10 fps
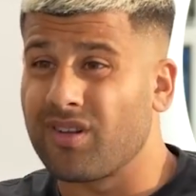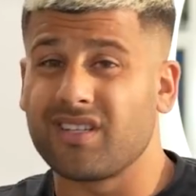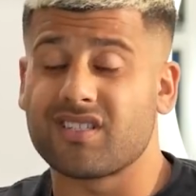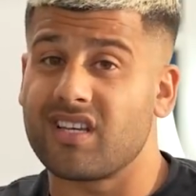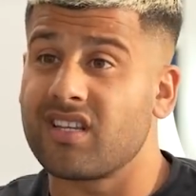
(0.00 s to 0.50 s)

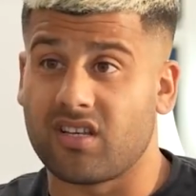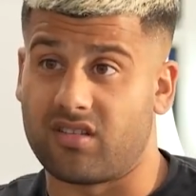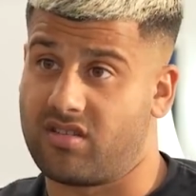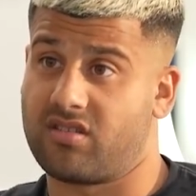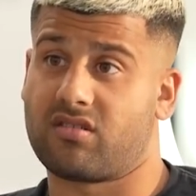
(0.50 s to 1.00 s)
These
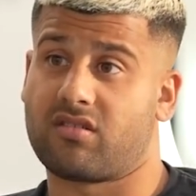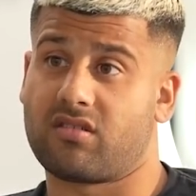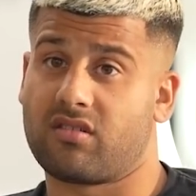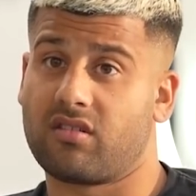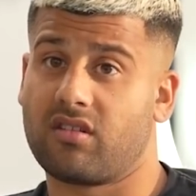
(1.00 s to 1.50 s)
idiots.
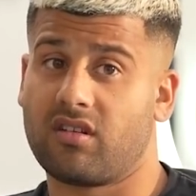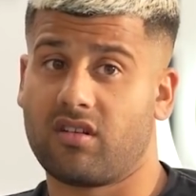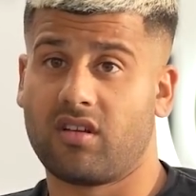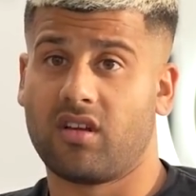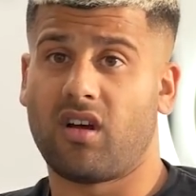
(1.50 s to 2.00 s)

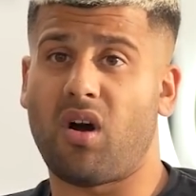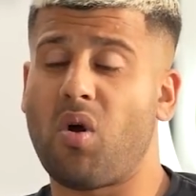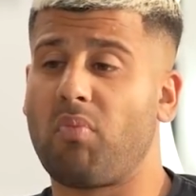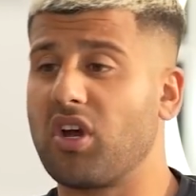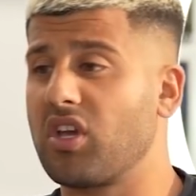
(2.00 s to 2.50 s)

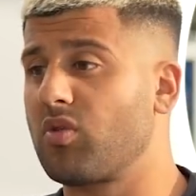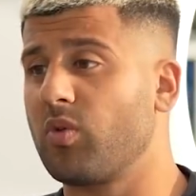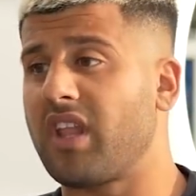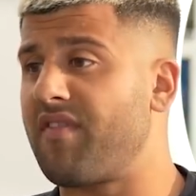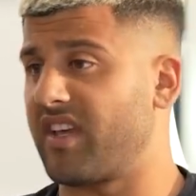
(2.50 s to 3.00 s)
Oh, but it
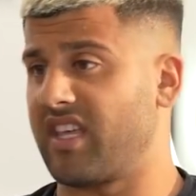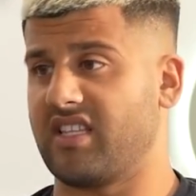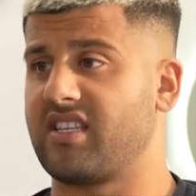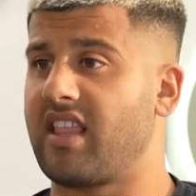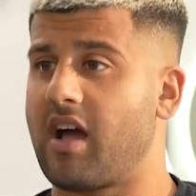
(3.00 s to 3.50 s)
will never
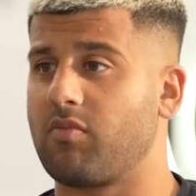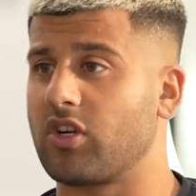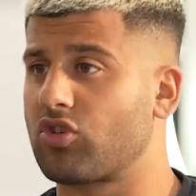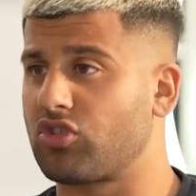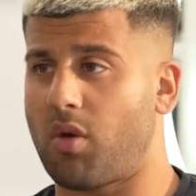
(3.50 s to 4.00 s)
get to that
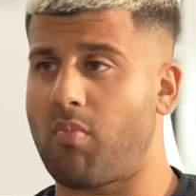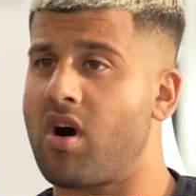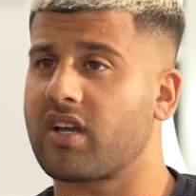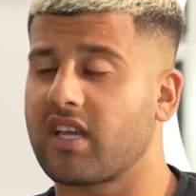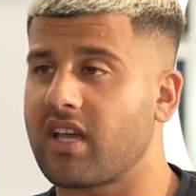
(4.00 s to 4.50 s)
much because the
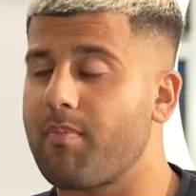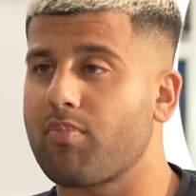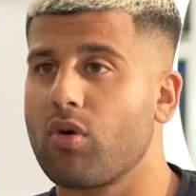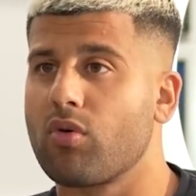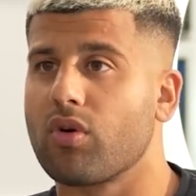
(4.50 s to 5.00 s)
market cap,
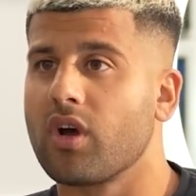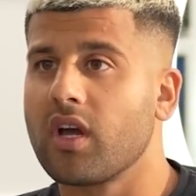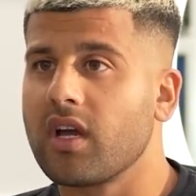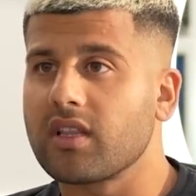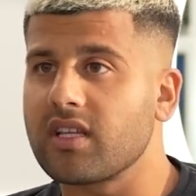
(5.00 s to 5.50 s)
bro.
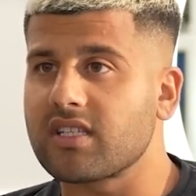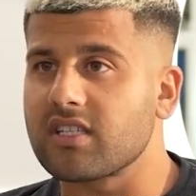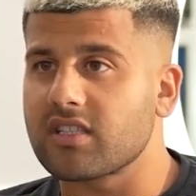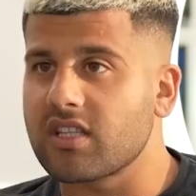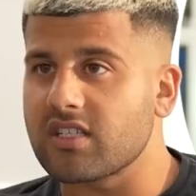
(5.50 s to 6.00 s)
This
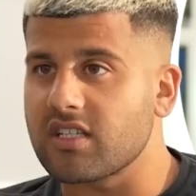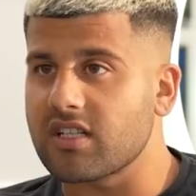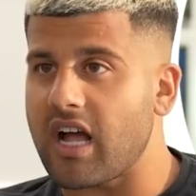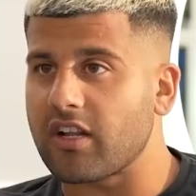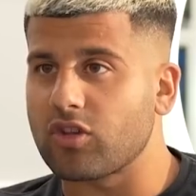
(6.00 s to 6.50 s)

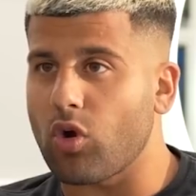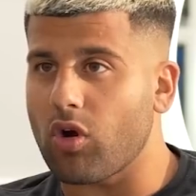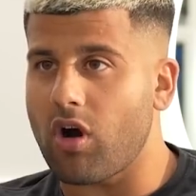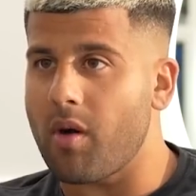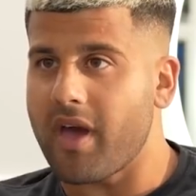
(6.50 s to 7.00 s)
is like the
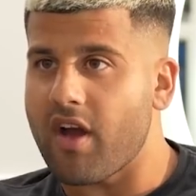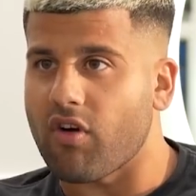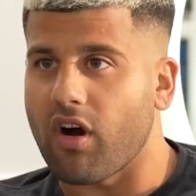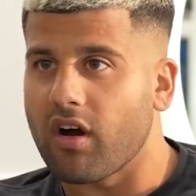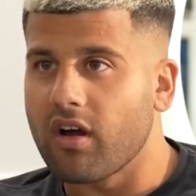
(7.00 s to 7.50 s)
.com
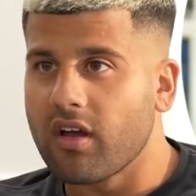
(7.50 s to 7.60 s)
era.